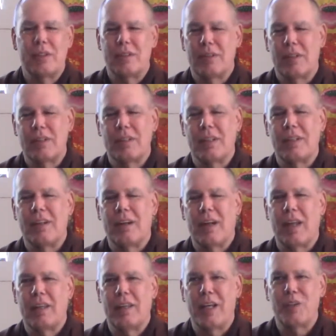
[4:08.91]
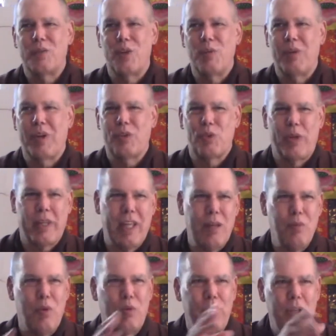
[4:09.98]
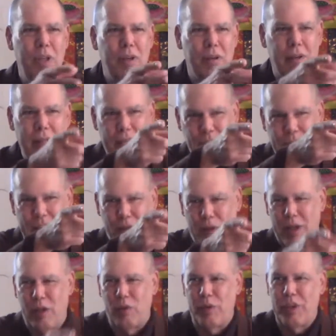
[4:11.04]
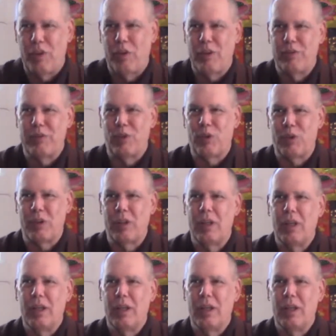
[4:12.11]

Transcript: So I said, okay, thanks very much. So I came over here, and I sat right over there on the floor.